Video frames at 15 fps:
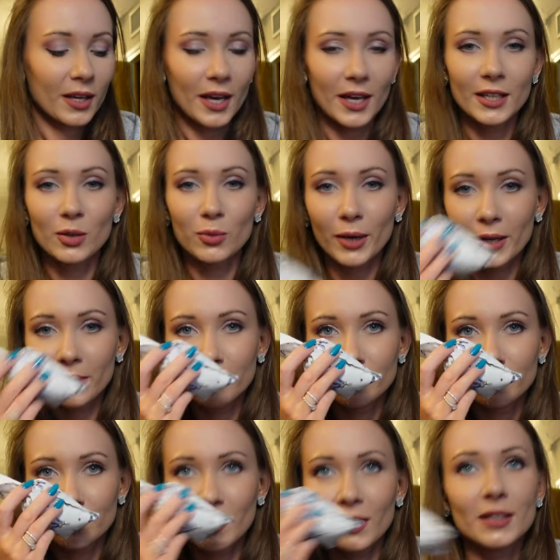Anyway,
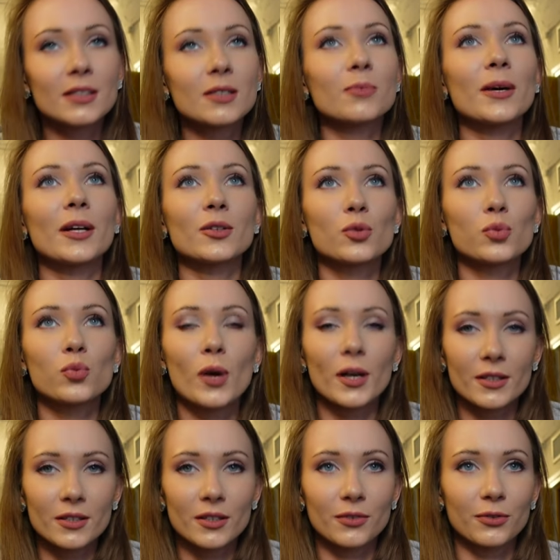it smells
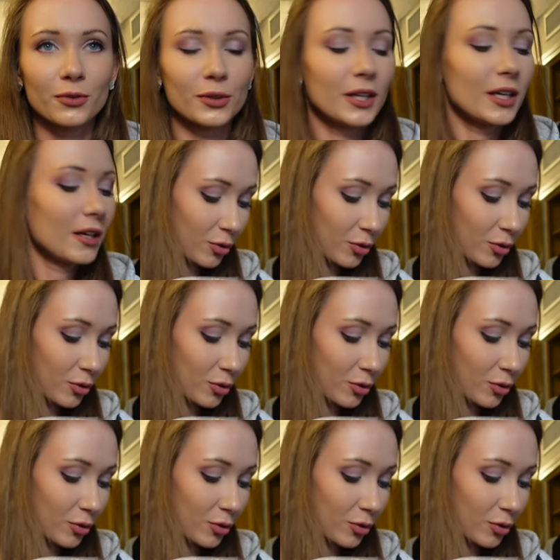wonderfully.